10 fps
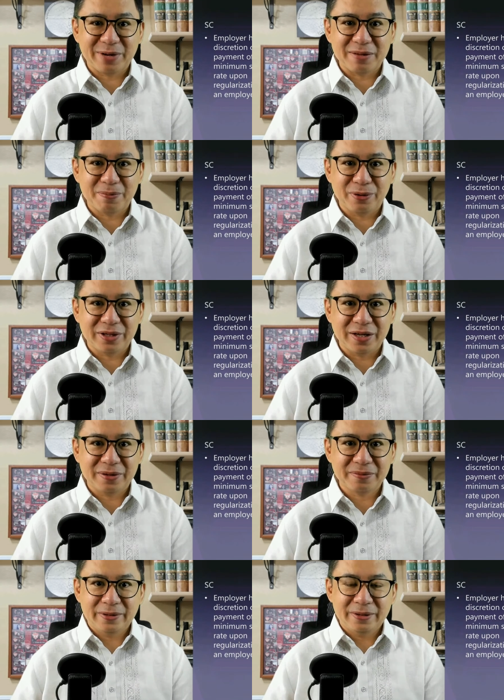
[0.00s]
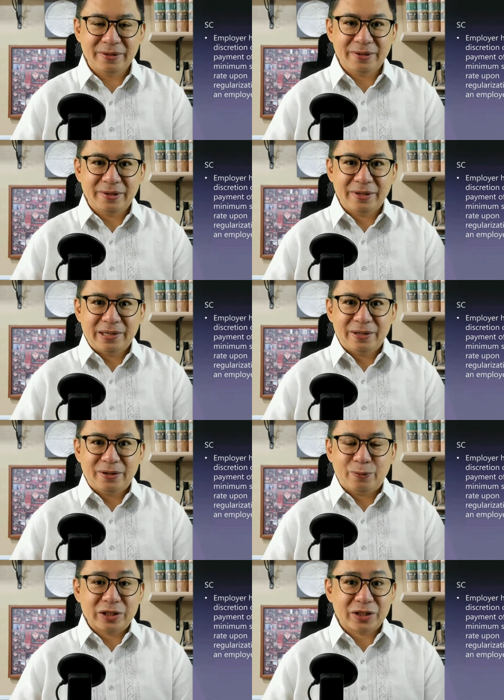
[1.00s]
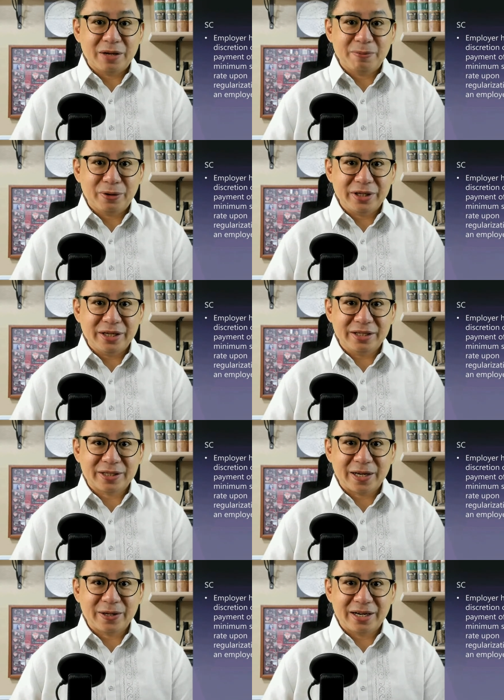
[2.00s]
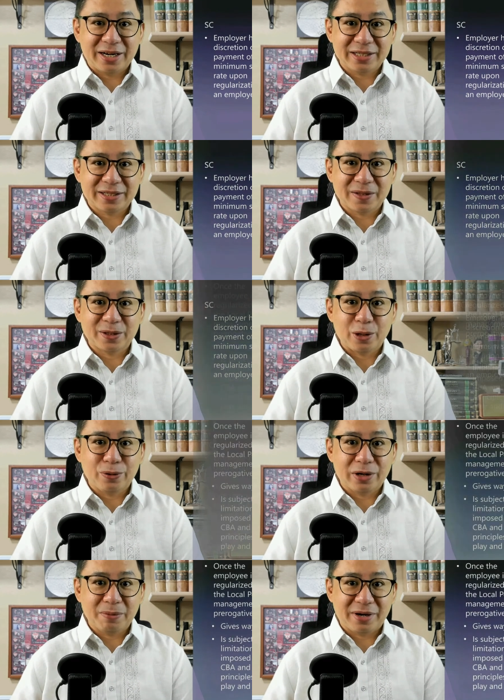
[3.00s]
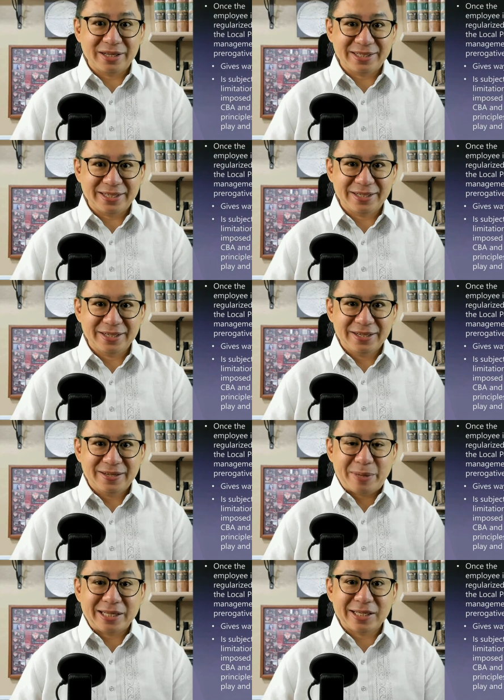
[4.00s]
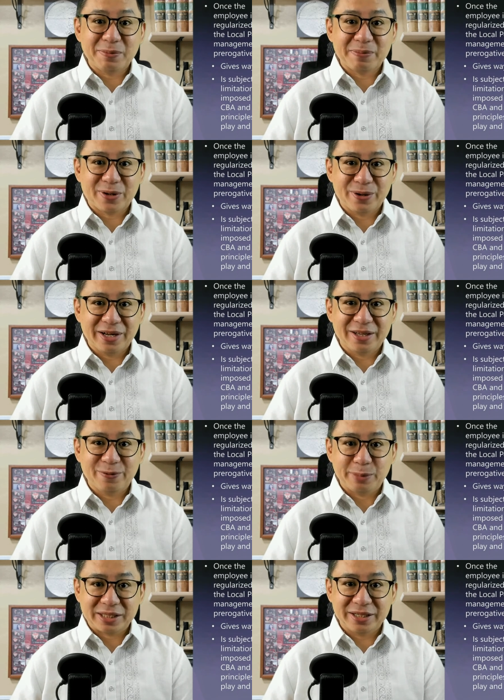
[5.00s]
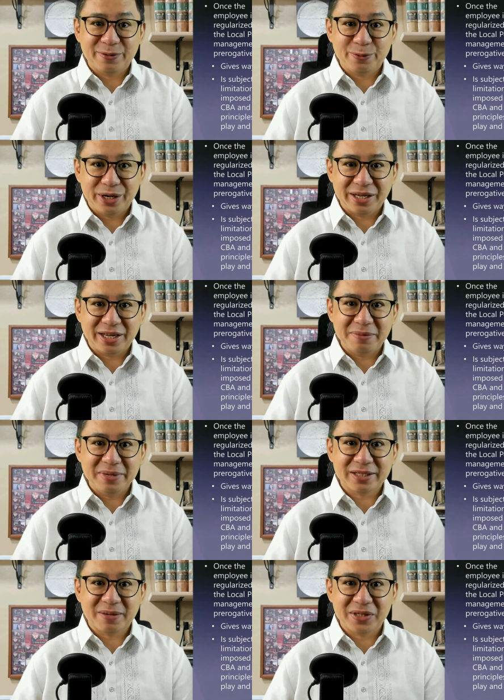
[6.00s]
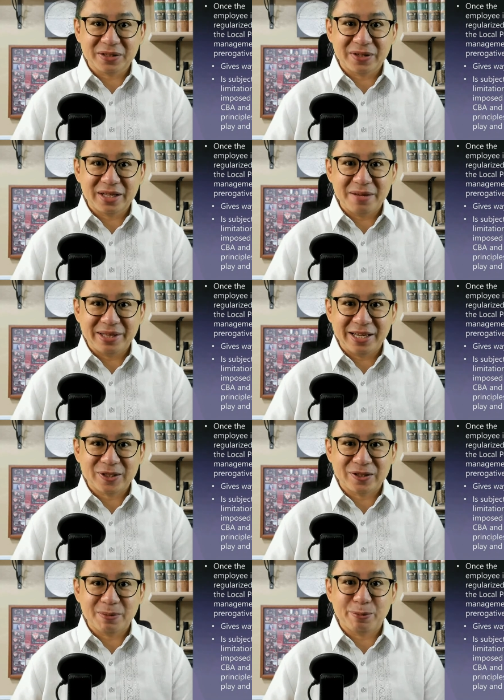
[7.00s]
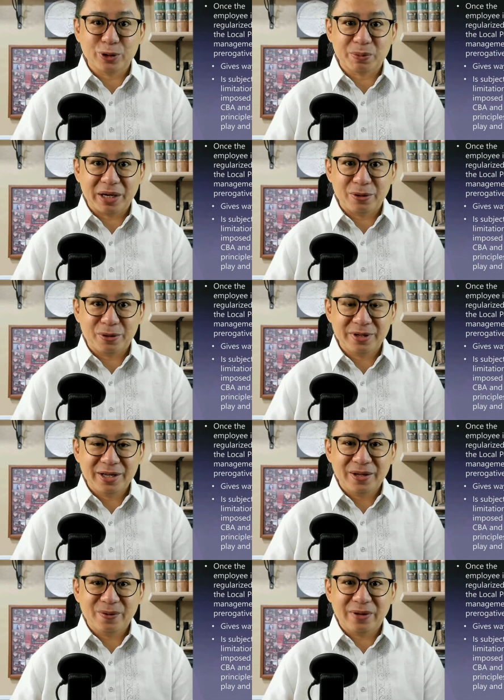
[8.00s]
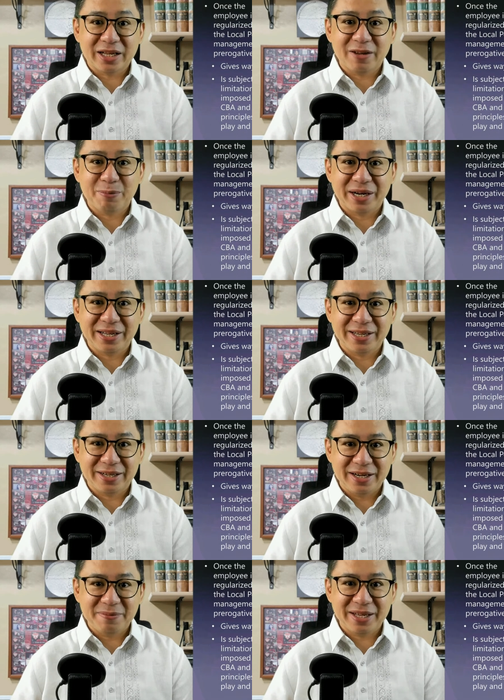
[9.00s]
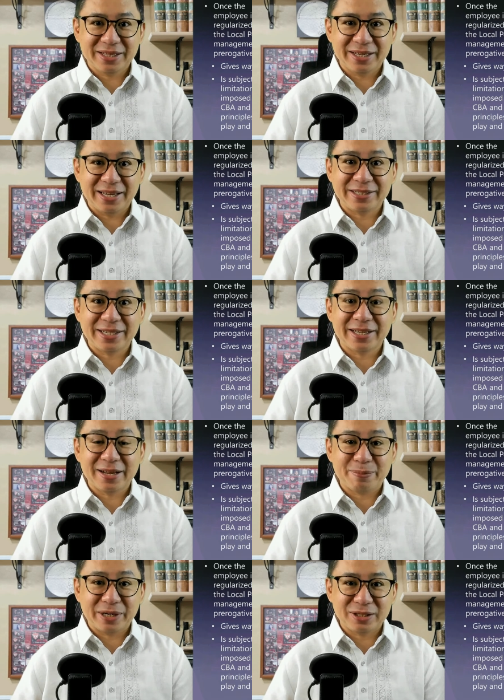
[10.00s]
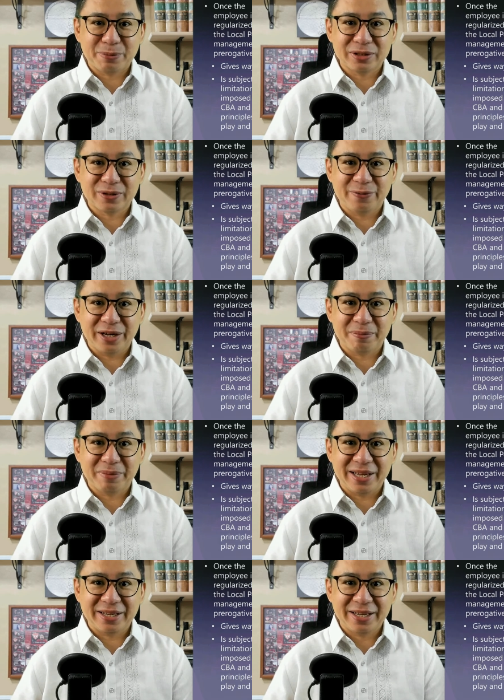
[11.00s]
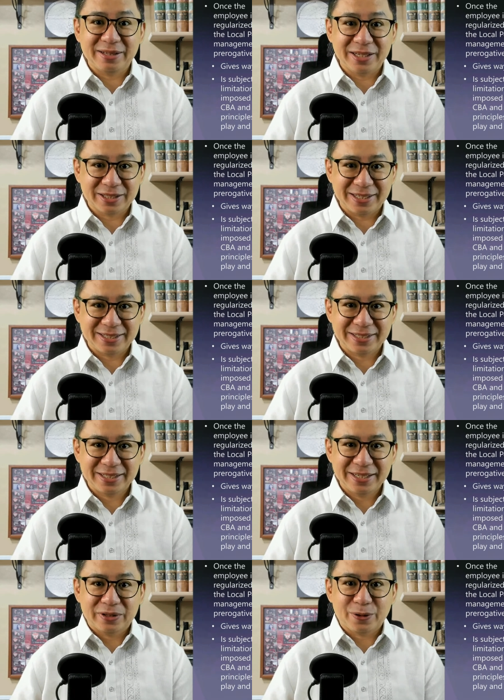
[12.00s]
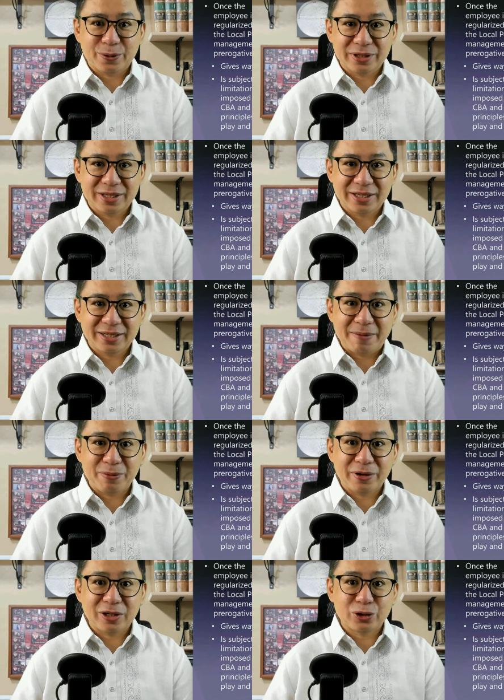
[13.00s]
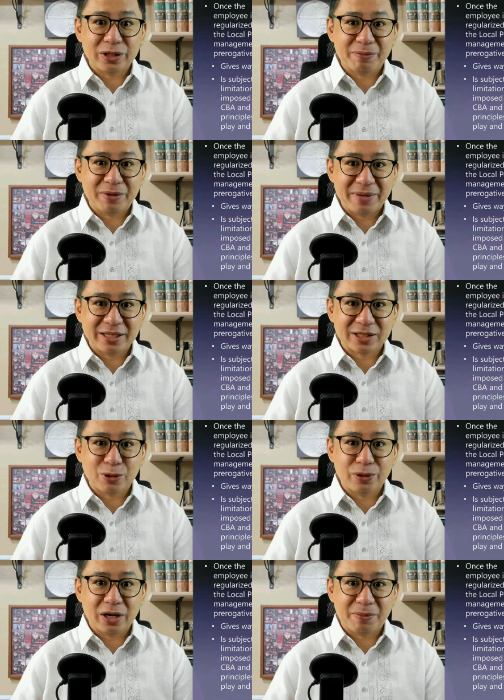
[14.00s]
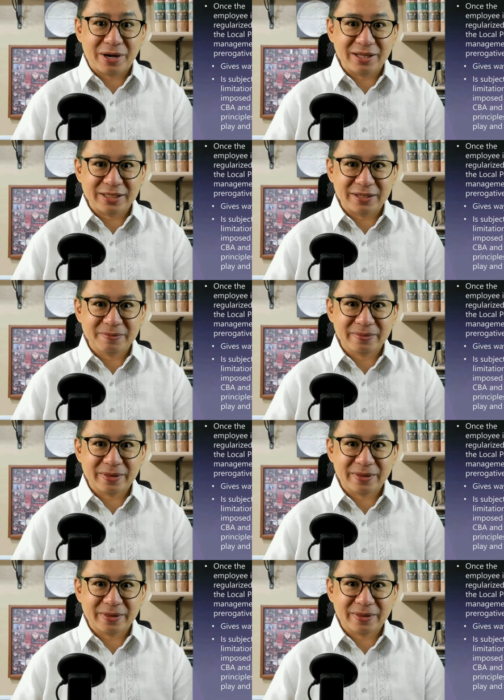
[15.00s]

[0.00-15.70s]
of an employee. Once the employee is regularized under the local policy, management prerogative must give way and be subject to the limitations imposed by law, collective bargaining agreement, and general principles of fair play and justice. For the court, the employer should implement its local policy.